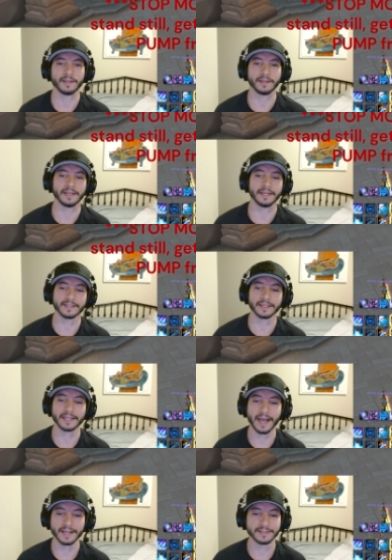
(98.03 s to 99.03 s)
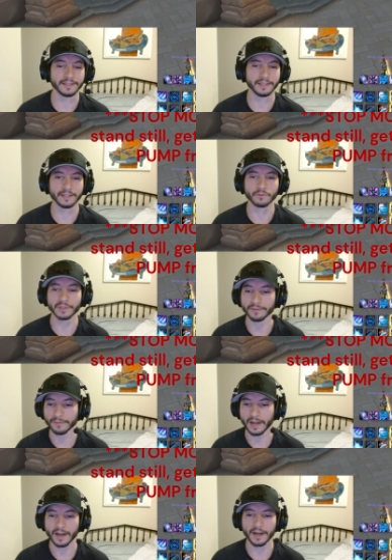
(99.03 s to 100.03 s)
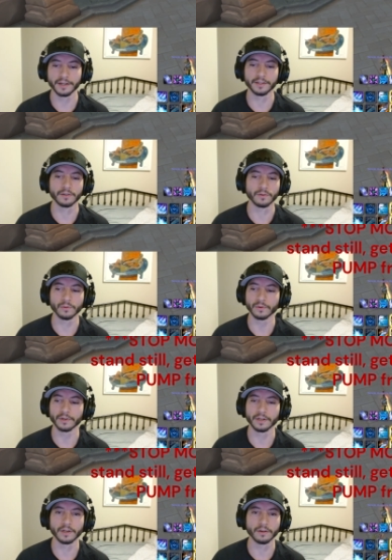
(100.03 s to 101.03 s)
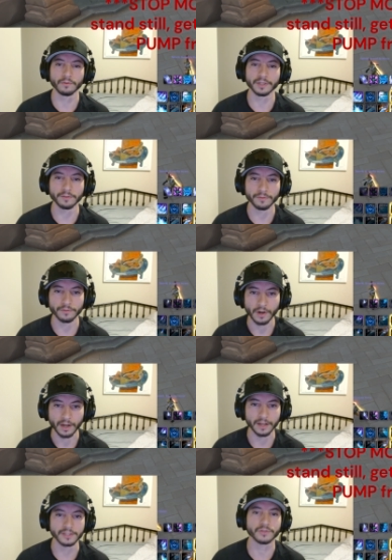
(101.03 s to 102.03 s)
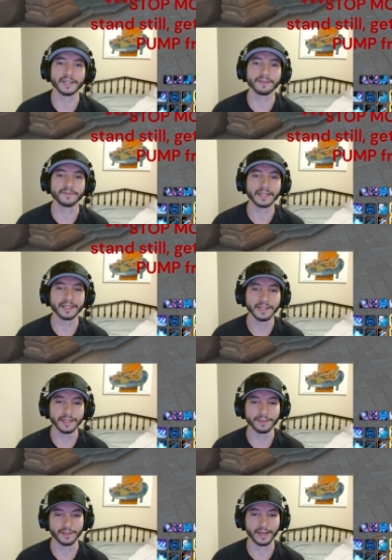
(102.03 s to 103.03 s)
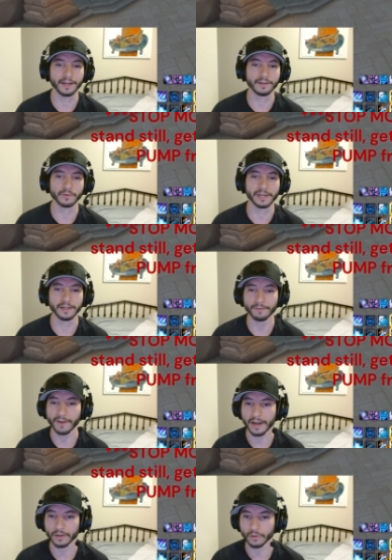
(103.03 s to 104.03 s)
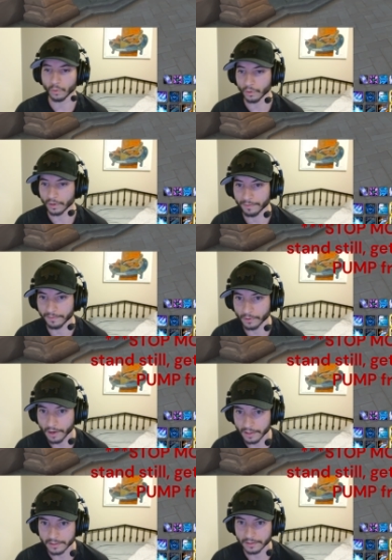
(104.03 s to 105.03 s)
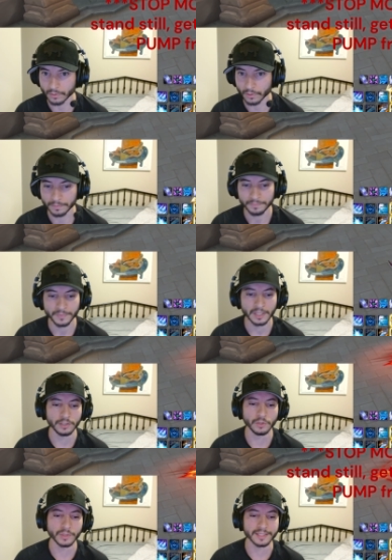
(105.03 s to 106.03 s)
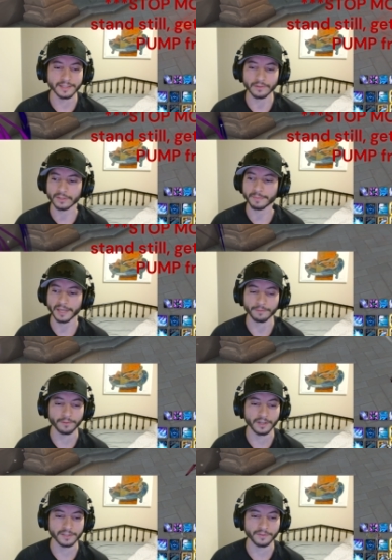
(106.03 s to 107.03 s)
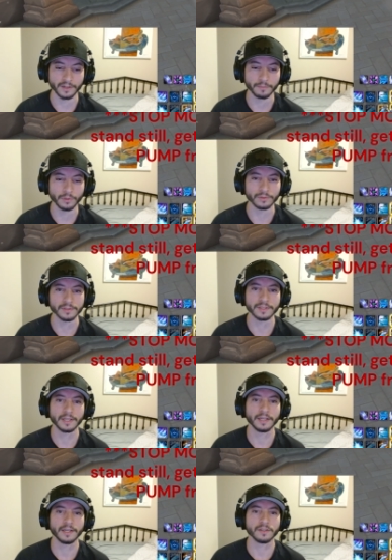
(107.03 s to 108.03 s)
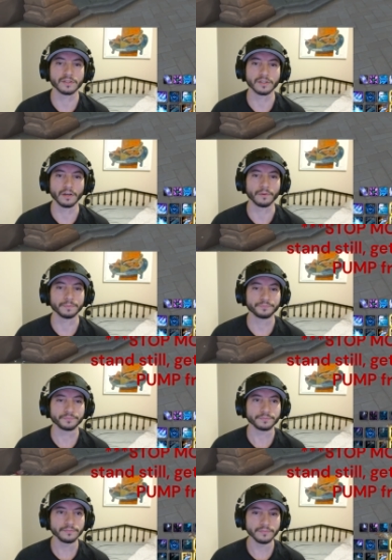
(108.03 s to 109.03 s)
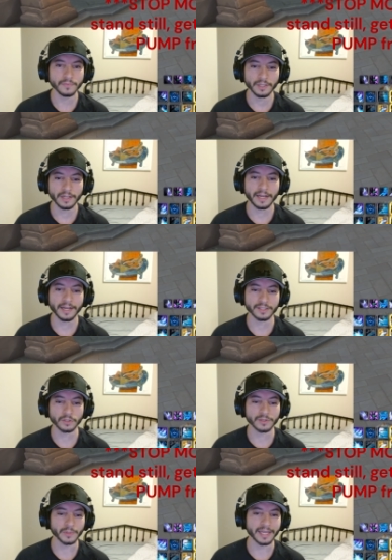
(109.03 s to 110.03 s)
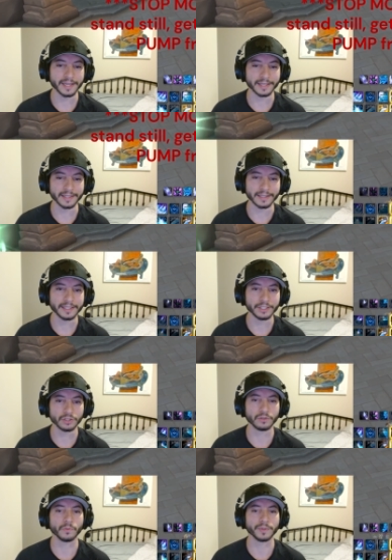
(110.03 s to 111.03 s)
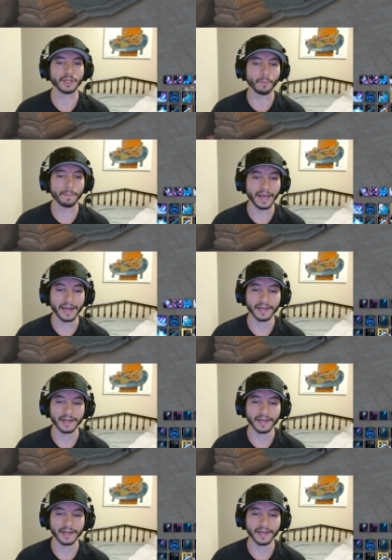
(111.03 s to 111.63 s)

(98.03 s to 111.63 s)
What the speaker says: It's like casting a Ring of Fire or a Ring of Frost, right? If they kick that, right, a Fire or a Frost School, you can still spam Frostfire bolts. So as soon as we get kicked in Glacial, we go back